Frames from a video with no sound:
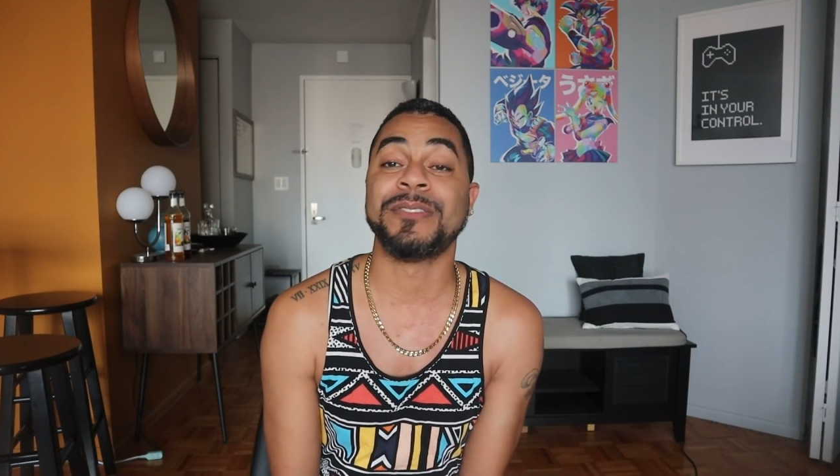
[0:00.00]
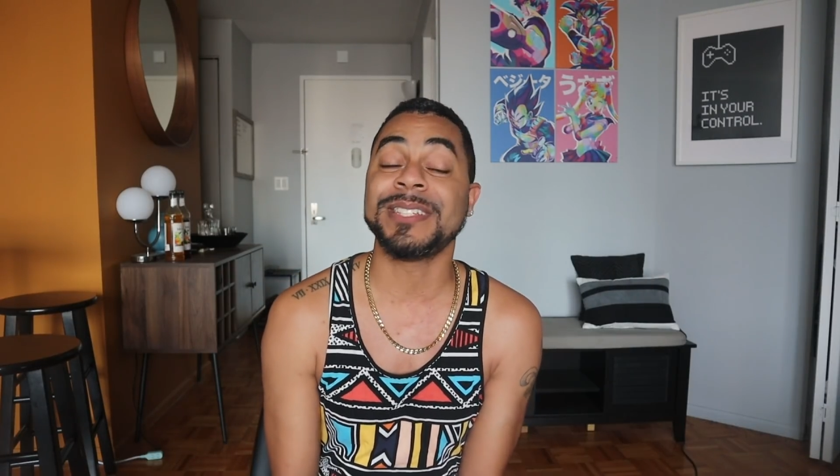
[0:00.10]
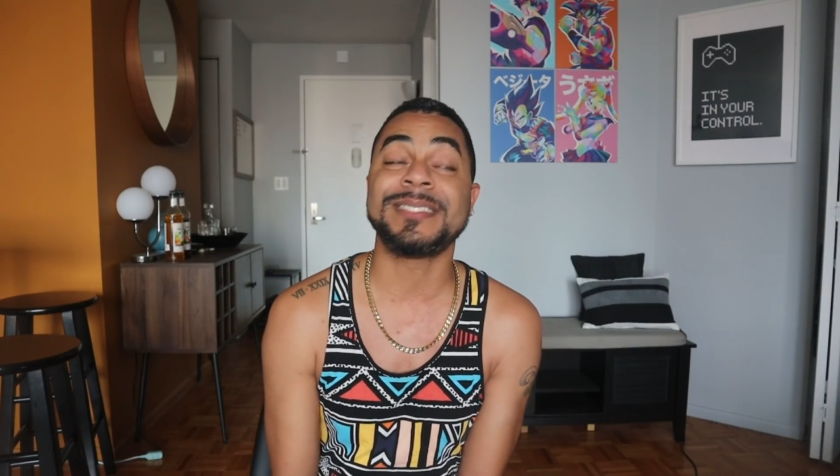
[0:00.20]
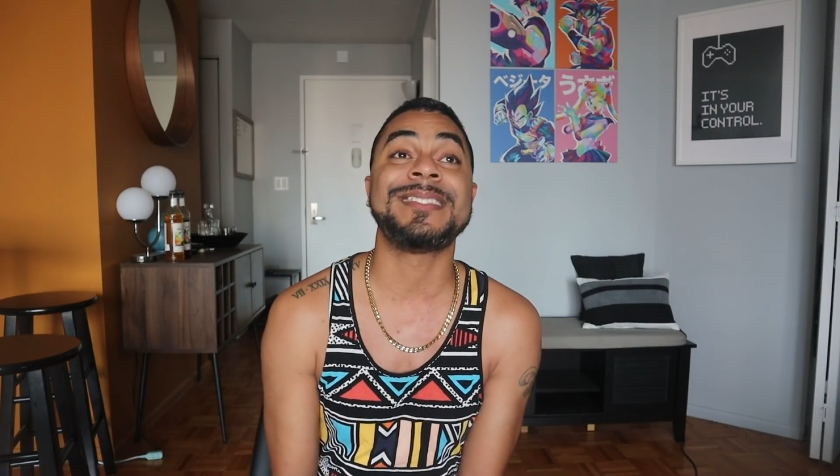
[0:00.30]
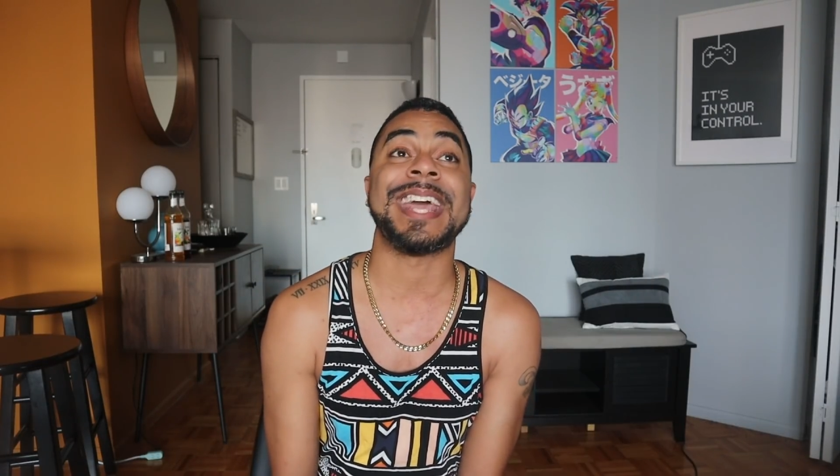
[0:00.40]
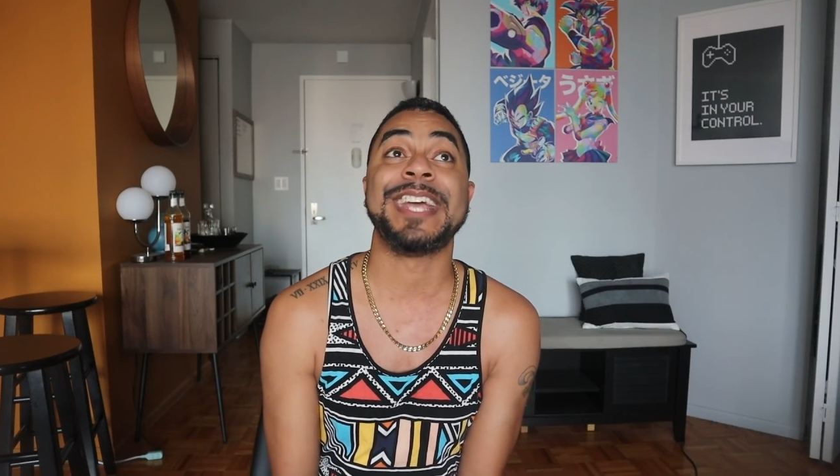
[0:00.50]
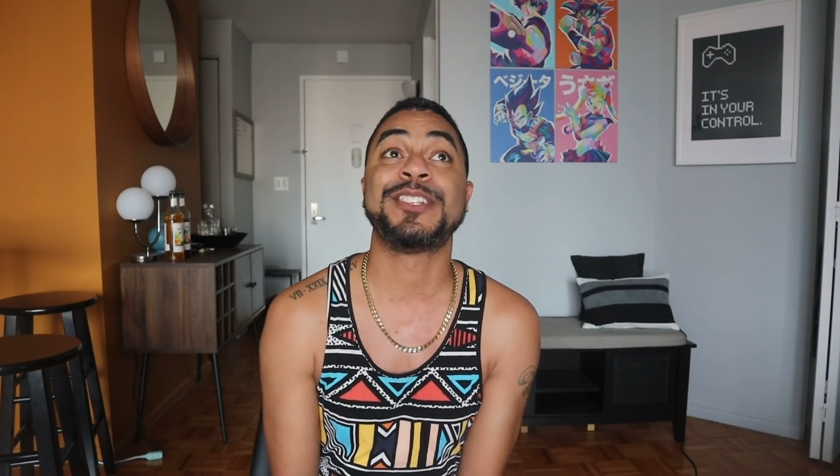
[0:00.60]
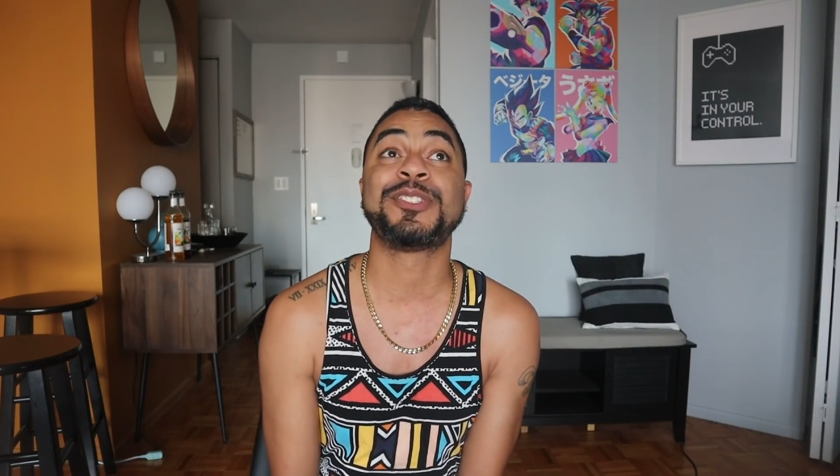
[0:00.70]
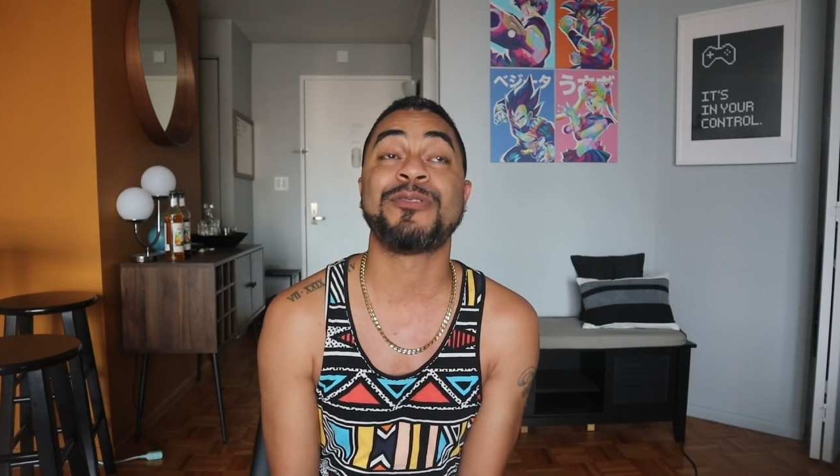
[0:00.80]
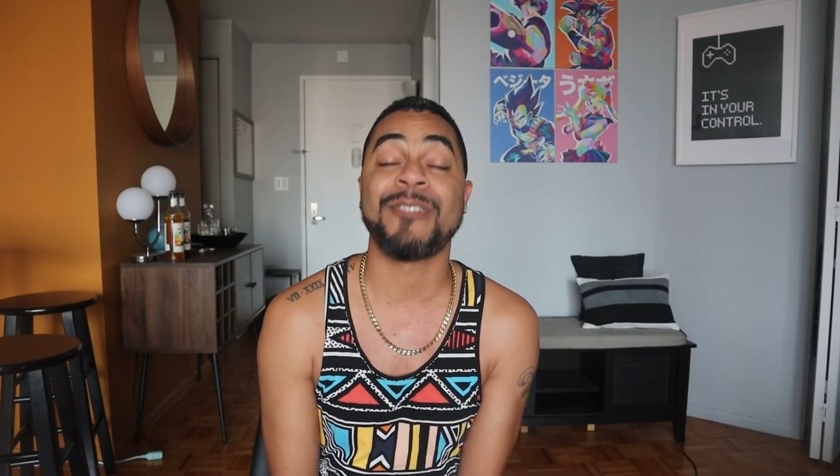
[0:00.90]
This is a
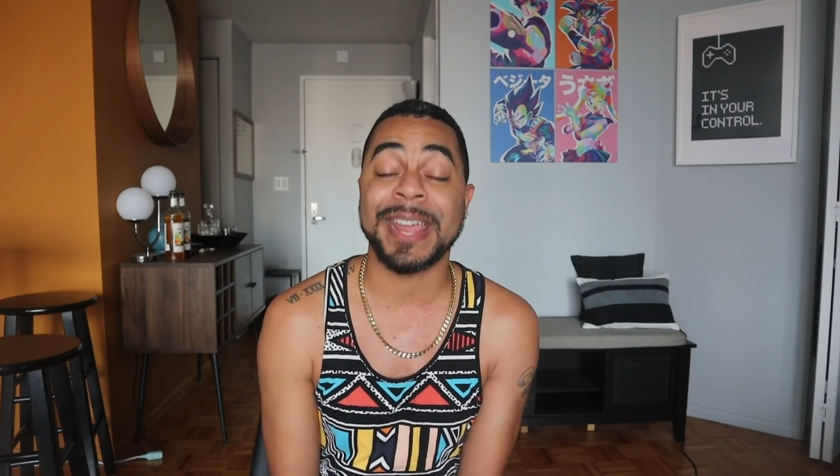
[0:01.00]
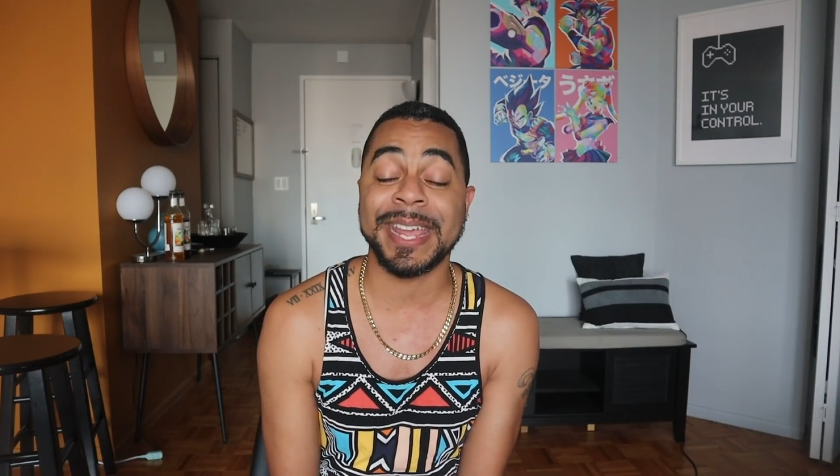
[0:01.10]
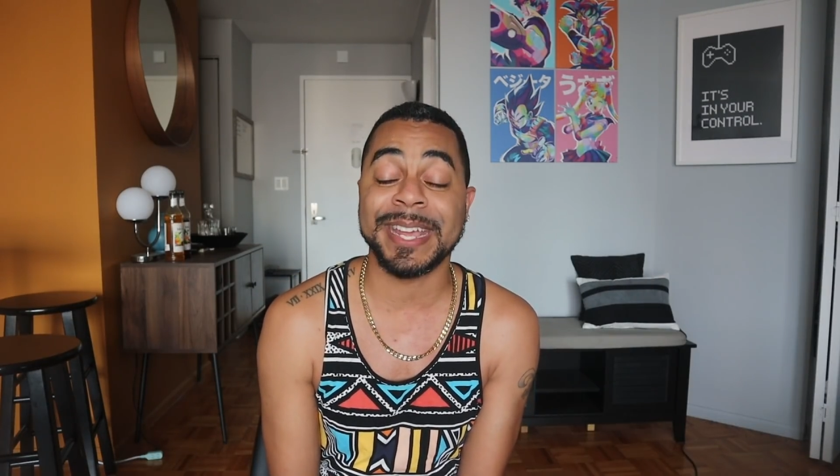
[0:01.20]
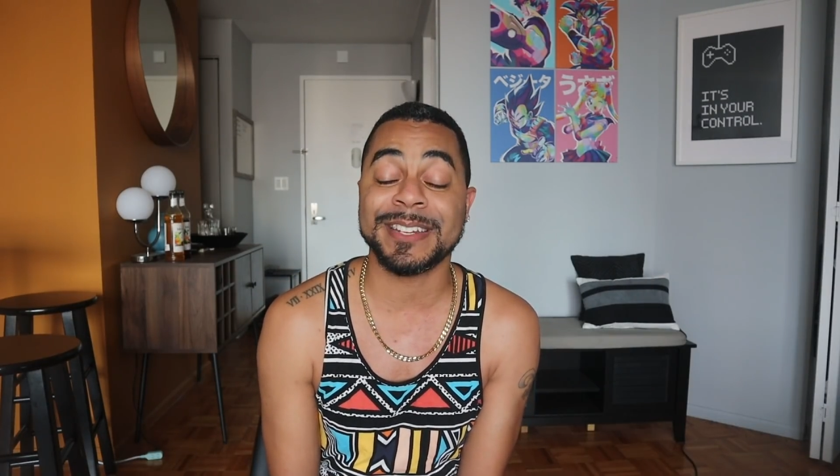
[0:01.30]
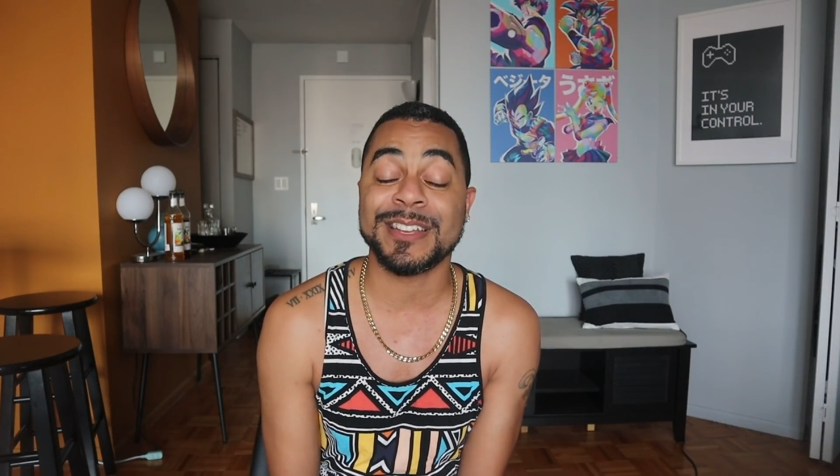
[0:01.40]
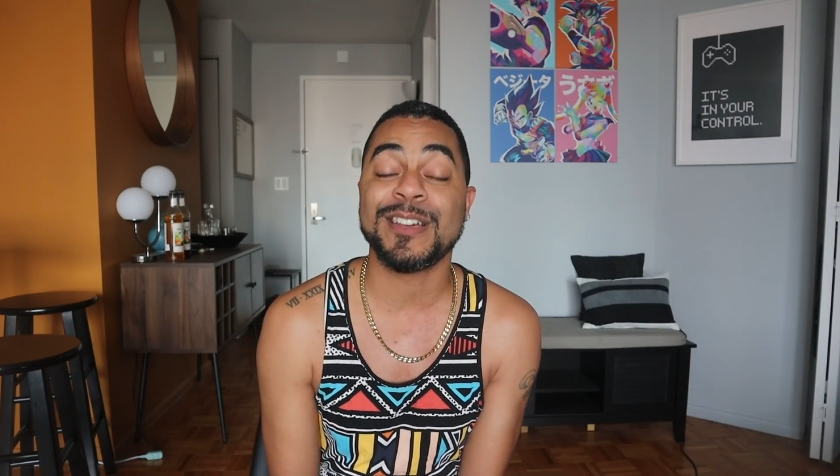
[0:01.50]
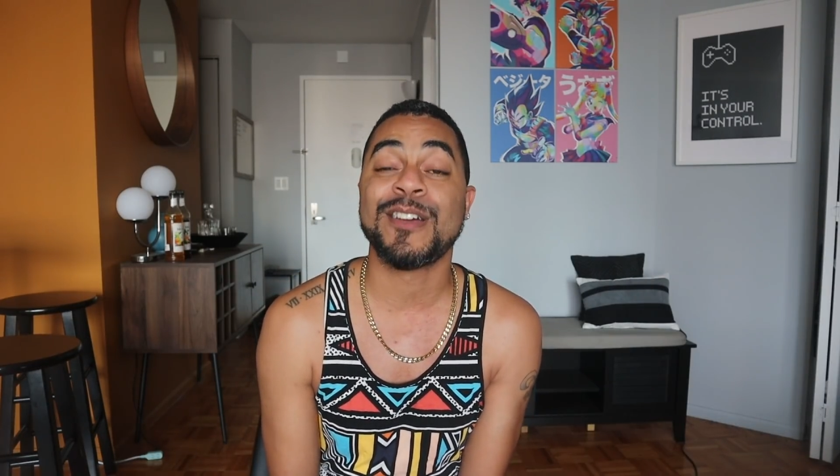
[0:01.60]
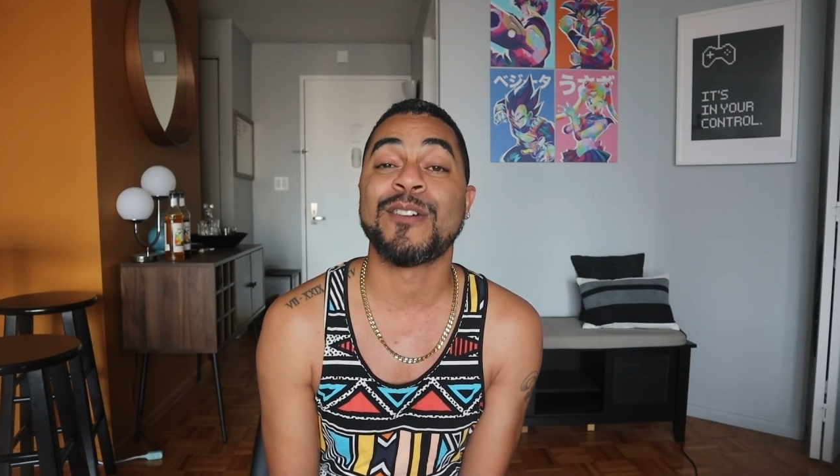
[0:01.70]
train